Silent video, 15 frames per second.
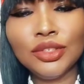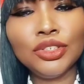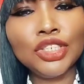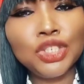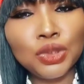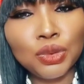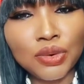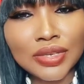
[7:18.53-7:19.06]

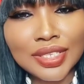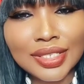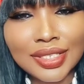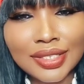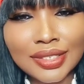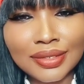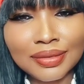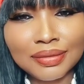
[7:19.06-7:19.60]

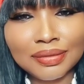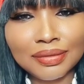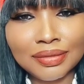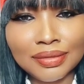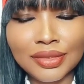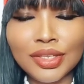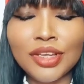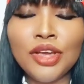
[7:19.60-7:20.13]
rituals,
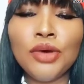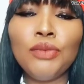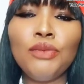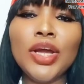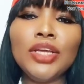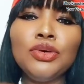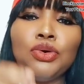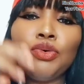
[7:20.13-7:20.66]

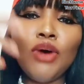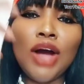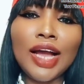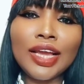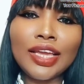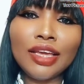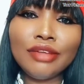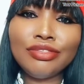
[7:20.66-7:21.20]
when you go
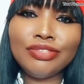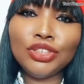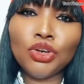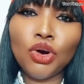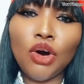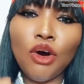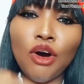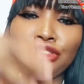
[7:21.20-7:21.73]
and give
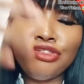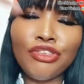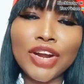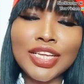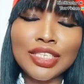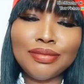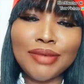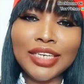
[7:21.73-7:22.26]
your
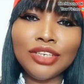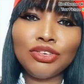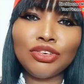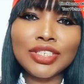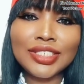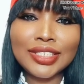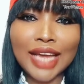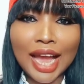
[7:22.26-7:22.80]
offerings by the
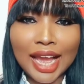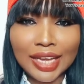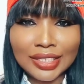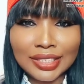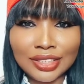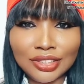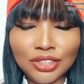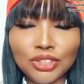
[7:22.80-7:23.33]

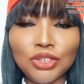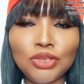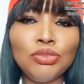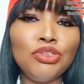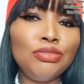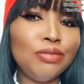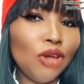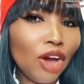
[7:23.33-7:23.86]
roadside to
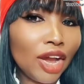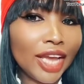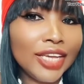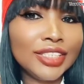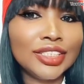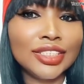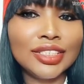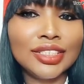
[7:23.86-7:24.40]
remove
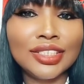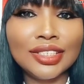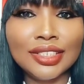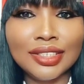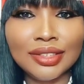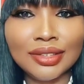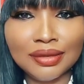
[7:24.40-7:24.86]
blockages,